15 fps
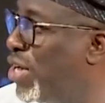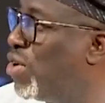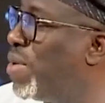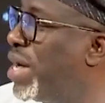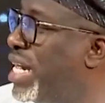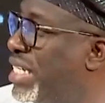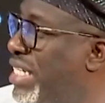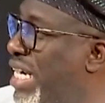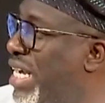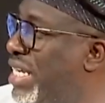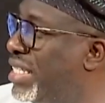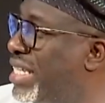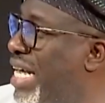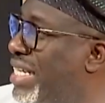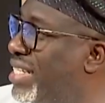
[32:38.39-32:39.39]
You know what they say?
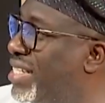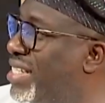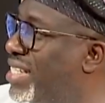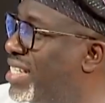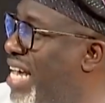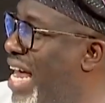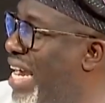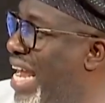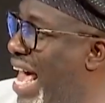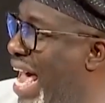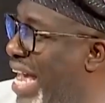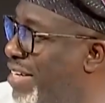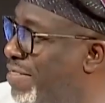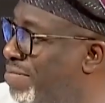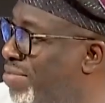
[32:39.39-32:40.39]
Statistics can
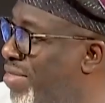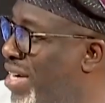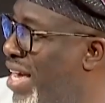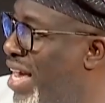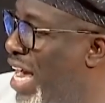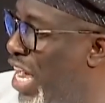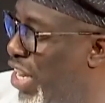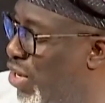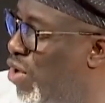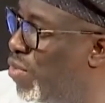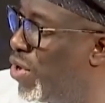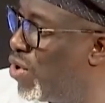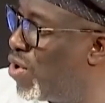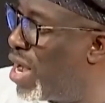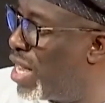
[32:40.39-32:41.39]
lie. And you know
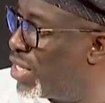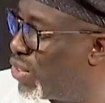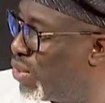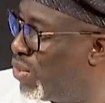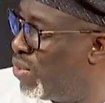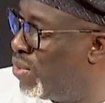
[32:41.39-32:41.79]
we know how to.